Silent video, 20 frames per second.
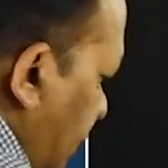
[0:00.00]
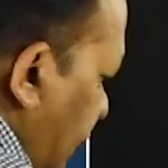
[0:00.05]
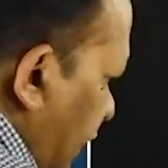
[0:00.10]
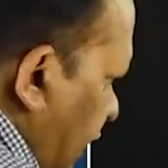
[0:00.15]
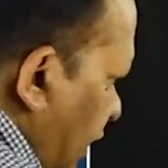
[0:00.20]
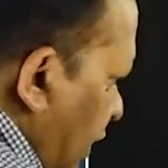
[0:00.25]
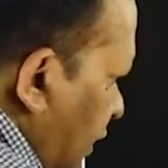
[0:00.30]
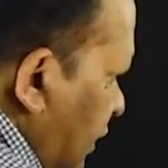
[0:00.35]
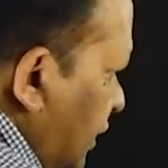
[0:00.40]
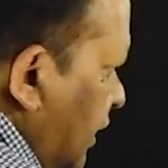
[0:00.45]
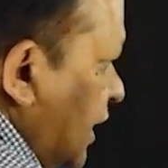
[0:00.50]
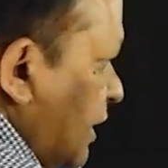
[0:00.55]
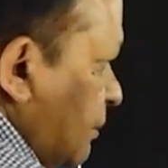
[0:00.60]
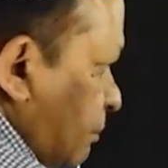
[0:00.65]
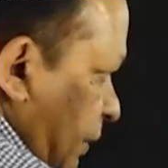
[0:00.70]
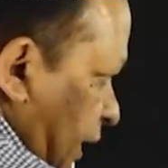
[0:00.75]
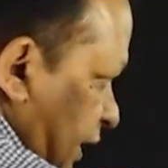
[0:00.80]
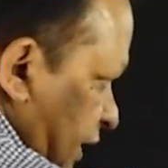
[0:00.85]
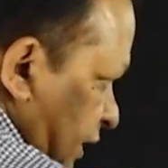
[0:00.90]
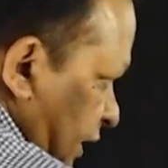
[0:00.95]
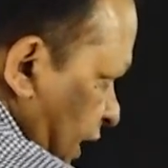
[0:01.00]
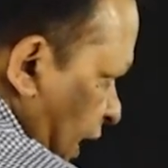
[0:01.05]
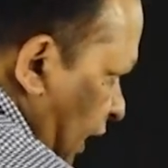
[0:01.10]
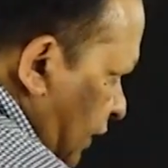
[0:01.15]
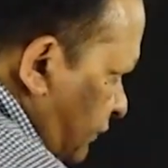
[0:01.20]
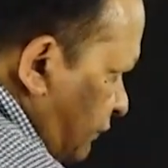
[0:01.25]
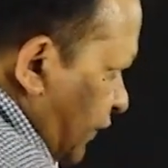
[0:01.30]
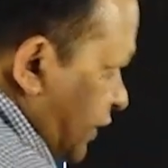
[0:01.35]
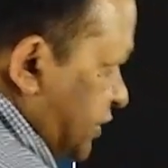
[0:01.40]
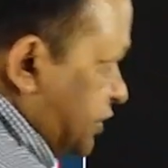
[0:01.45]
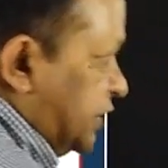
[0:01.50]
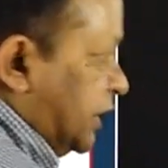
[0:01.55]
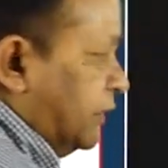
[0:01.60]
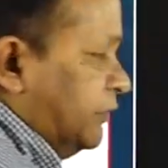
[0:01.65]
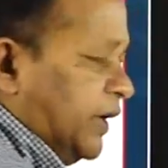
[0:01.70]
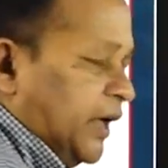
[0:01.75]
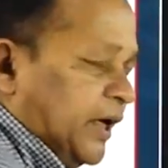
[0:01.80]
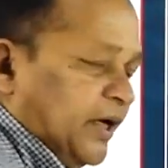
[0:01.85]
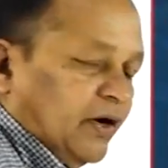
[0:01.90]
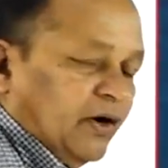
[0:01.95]
ion, but not for
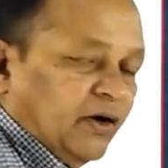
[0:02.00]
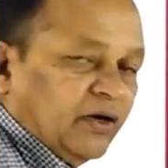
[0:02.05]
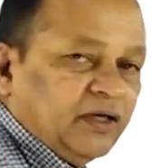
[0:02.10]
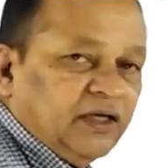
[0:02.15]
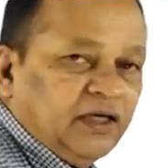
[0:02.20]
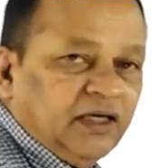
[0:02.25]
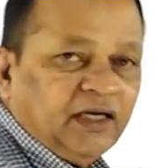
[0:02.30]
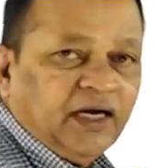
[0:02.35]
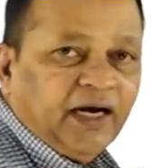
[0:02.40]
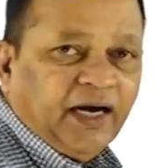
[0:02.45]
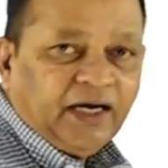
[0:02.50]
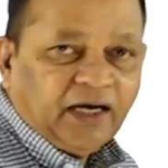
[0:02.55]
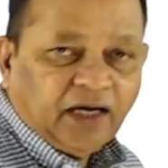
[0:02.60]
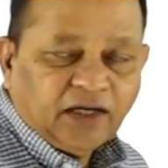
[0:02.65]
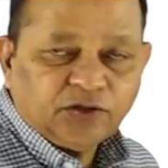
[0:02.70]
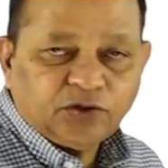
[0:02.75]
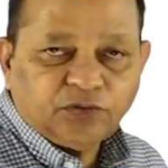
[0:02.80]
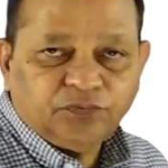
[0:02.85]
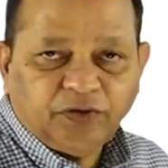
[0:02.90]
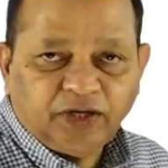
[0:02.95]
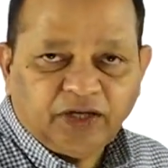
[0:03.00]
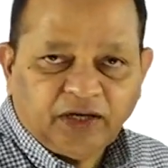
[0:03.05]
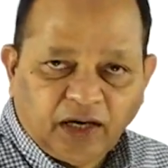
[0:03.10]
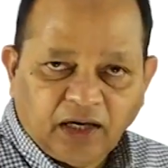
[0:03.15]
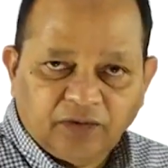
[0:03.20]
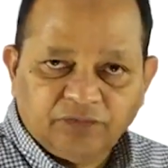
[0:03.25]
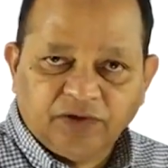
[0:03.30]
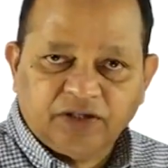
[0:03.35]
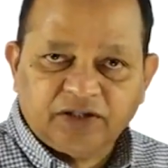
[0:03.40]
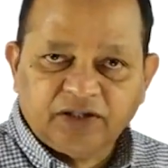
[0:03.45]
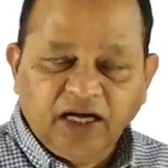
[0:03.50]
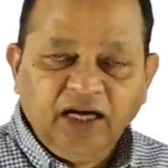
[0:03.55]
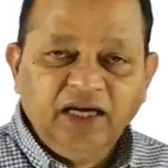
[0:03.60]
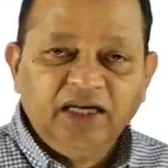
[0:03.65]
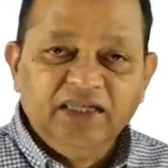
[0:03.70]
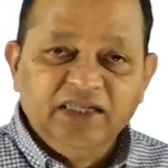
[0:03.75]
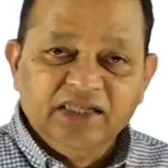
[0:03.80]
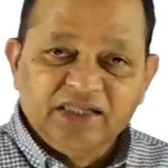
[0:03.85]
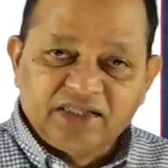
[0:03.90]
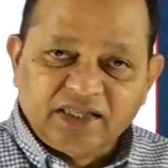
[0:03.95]
silver ion and also for not for the
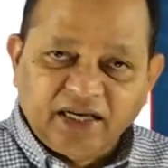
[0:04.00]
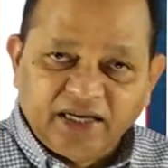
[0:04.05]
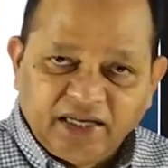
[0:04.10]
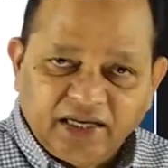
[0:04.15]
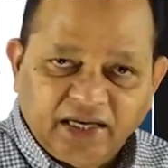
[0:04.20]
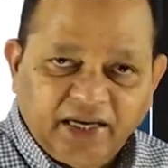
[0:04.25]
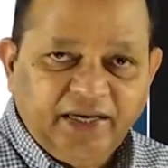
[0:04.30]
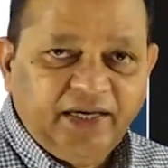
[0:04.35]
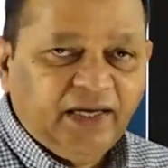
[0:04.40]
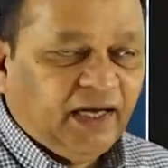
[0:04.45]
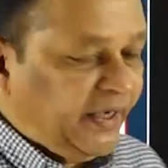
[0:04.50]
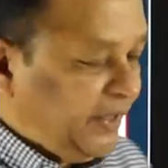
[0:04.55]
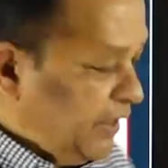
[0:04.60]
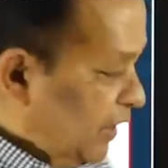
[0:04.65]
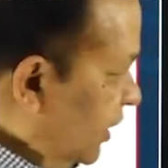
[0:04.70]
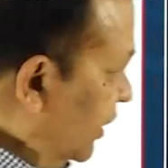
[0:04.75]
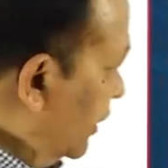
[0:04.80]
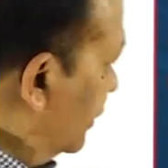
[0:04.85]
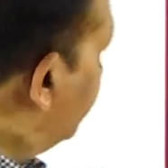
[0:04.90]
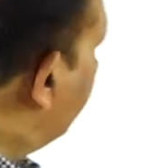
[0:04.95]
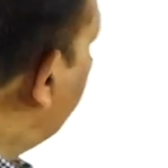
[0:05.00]
cyanide ion.